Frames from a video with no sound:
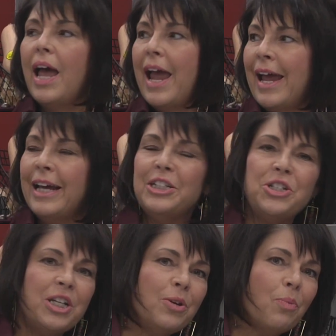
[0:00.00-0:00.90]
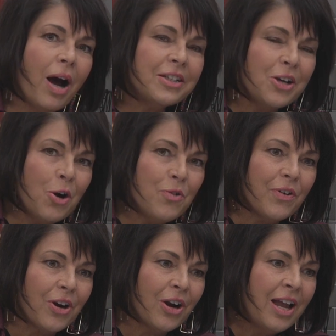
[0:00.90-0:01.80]
And she walked
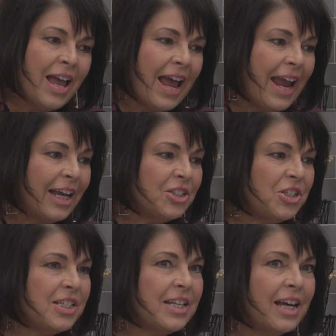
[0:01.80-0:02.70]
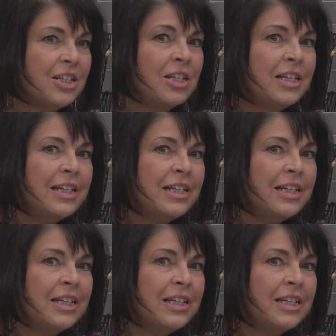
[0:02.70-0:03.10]
over and she said,